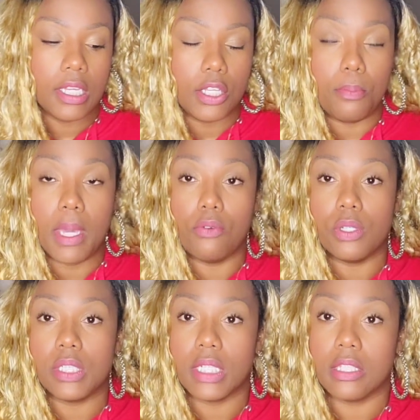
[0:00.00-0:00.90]
You may
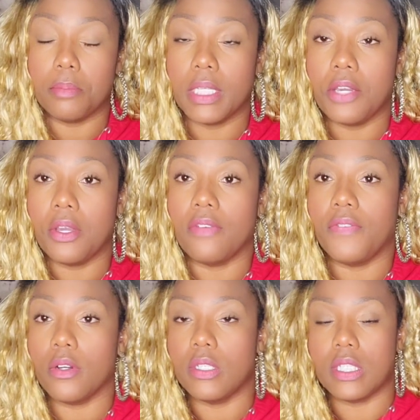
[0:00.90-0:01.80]
reject the player at
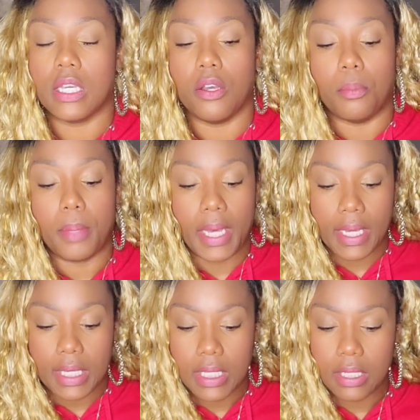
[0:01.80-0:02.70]
first and go
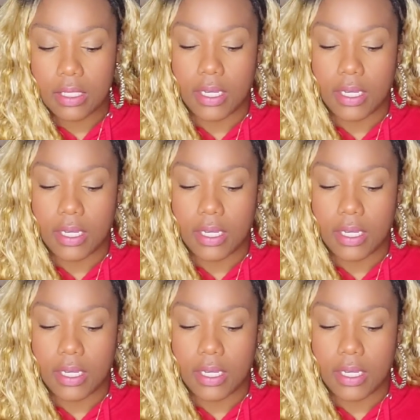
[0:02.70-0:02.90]
back.